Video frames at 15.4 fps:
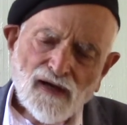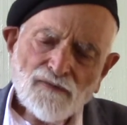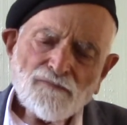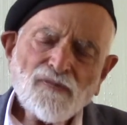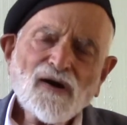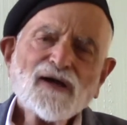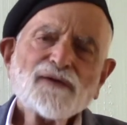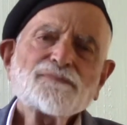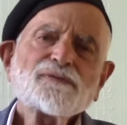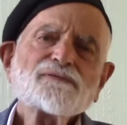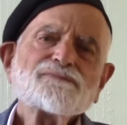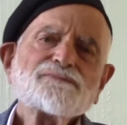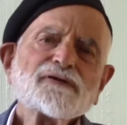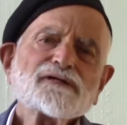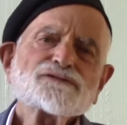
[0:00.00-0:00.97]
by
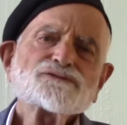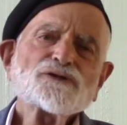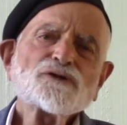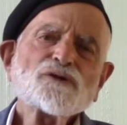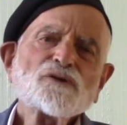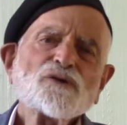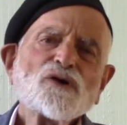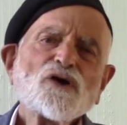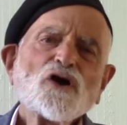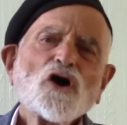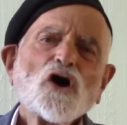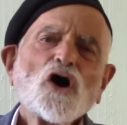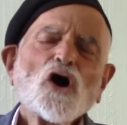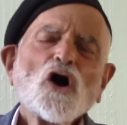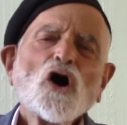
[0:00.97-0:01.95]
Professor
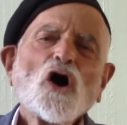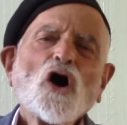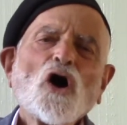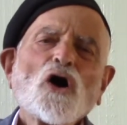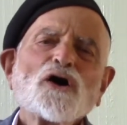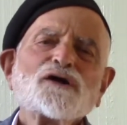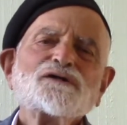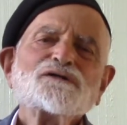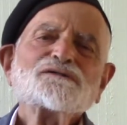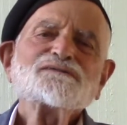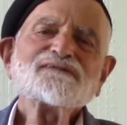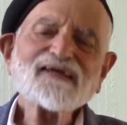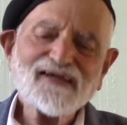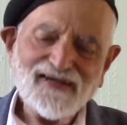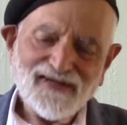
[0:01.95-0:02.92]

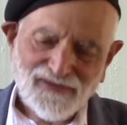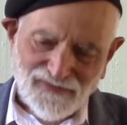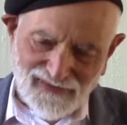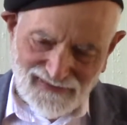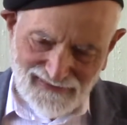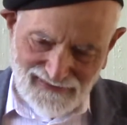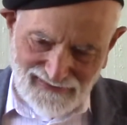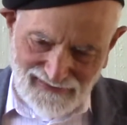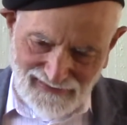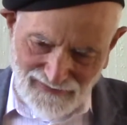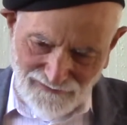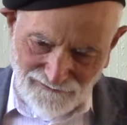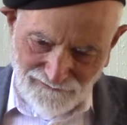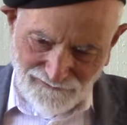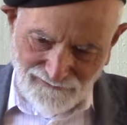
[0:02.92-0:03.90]
Arnold Ehret.
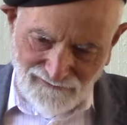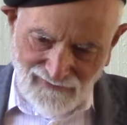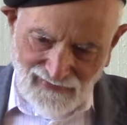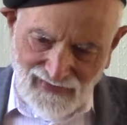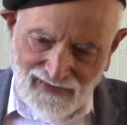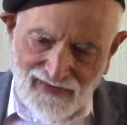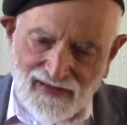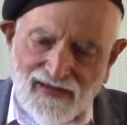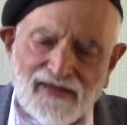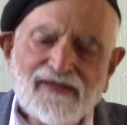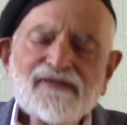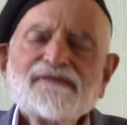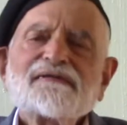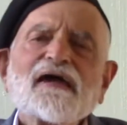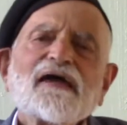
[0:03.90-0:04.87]

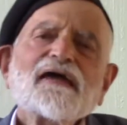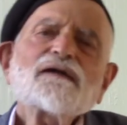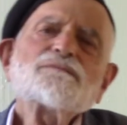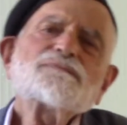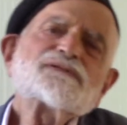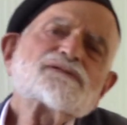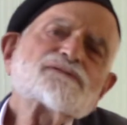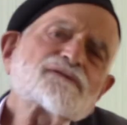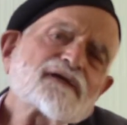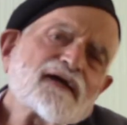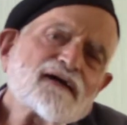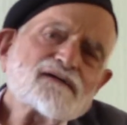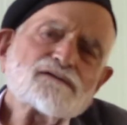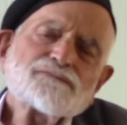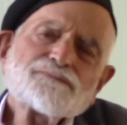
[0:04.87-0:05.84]
He came to
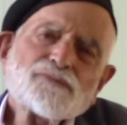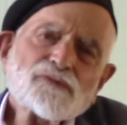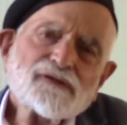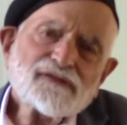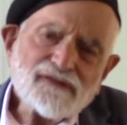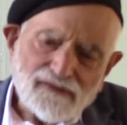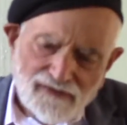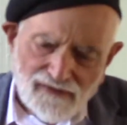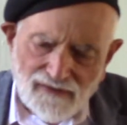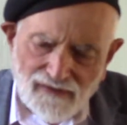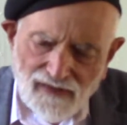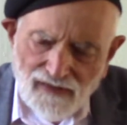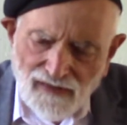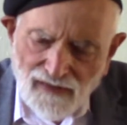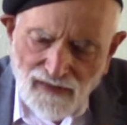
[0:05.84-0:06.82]
California
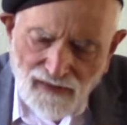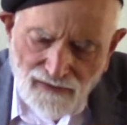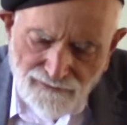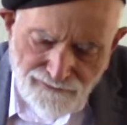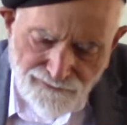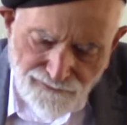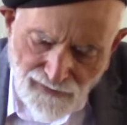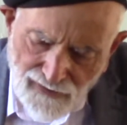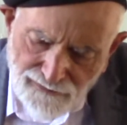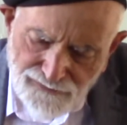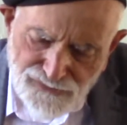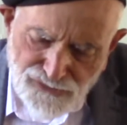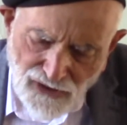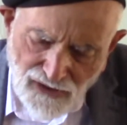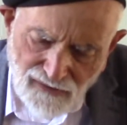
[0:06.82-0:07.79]

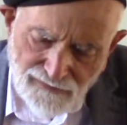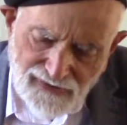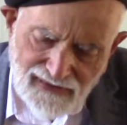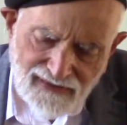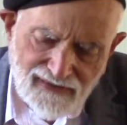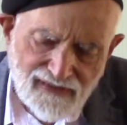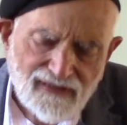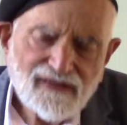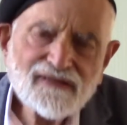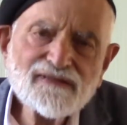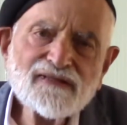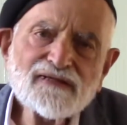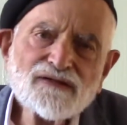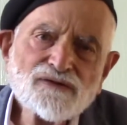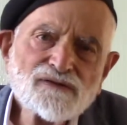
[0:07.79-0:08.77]
from Germany in
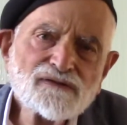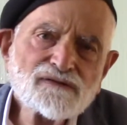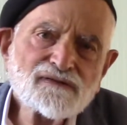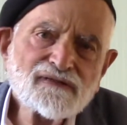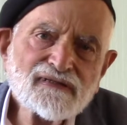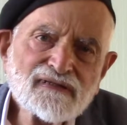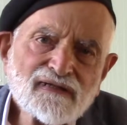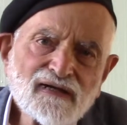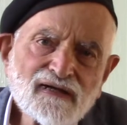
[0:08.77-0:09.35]
the early